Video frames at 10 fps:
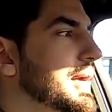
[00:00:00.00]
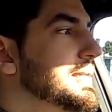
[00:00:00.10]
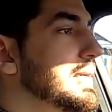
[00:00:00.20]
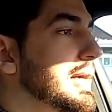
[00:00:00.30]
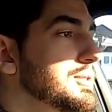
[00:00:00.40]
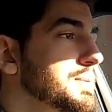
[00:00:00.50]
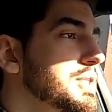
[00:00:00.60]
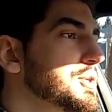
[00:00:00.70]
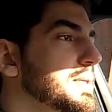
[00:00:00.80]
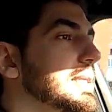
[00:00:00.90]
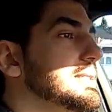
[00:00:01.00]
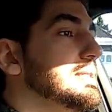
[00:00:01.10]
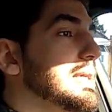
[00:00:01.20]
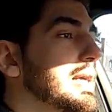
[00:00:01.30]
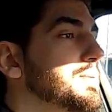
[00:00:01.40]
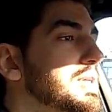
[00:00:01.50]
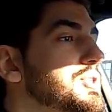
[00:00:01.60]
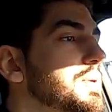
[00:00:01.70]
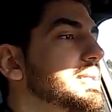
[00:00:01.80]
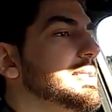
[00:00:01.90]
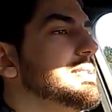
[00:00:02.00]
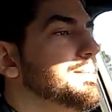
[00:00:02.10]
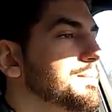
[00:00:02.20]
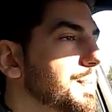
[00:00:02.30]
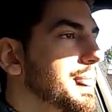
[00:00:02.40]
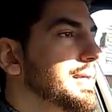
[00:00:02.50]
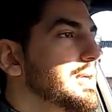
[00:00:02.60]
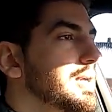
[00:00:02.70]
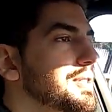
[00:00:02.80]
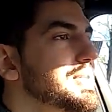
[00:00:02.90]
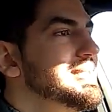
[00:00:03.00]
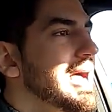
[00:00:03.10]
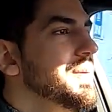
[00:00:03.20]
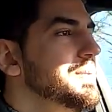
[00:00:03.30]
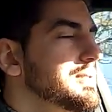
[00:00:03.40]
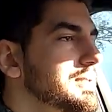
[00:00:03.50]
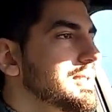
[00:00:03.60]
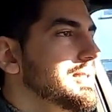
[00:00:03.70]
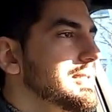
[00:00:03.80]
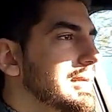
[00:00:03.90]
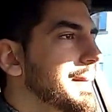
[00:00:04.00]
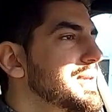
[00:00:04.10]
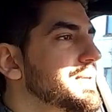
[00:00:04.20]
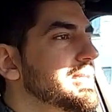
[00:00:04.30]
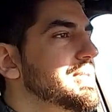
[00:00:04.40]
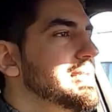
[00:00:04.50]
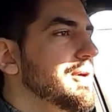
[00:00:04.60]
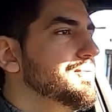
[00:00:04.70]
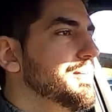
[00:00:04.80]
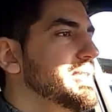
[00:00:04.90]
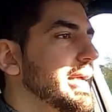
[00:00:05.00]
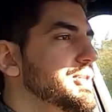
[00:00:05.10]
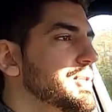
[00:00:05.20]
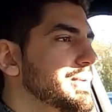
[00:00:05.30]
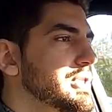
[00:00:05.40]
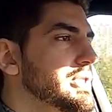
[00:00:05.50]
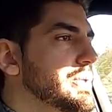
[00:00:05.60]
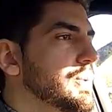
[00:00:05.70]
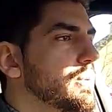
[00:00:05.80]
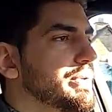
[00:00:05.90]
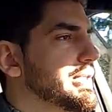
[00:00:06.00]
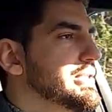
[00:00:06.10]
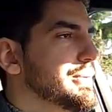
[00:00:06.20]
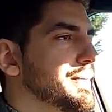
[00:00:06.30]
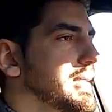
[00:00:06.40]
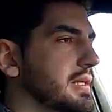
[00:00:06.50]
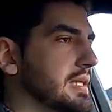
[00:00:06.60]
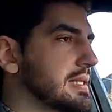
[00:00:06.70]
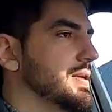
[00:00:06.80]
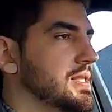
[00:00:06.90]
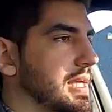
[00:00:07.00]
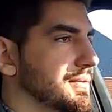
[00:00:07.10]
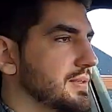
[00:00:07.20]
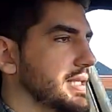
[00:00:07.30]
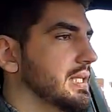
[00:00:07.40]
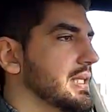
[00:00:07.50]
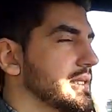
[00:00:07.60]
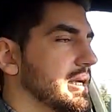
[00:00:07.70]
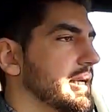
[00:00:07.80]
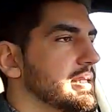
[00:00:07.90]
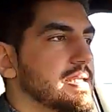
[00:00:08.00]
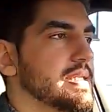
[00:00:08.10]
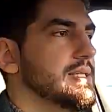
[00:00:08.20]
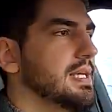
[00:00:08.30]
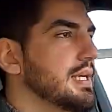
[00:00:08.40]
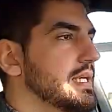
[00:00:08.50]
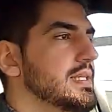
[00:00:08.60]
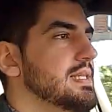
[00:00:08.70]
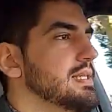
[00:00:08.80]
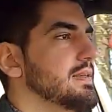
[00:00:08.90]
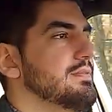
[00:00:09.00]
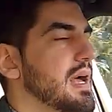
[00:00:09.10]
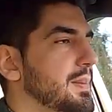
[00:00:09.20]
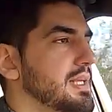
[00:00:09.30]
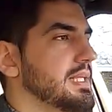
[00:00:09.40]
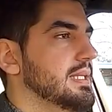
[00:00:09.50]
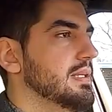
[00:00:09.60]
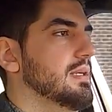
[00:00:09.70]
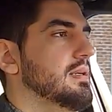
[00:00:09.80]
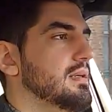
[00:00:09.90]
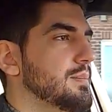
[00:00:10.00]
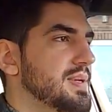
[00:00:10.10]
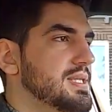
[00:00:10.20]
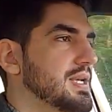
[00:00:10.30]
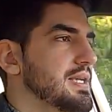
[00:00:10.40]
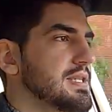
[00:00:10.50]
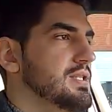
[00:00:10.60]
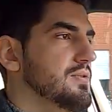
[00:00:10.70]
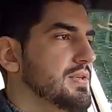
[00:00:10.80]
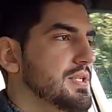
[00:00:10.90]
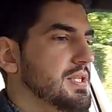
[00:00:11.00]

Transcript: And I do enjoy that. I do enjoy that. The sound, I mean, you get the sound from the engine, which is cool, but there's no real exhaust sound or anything. Again, this is this is a family uh, mid-size SUV.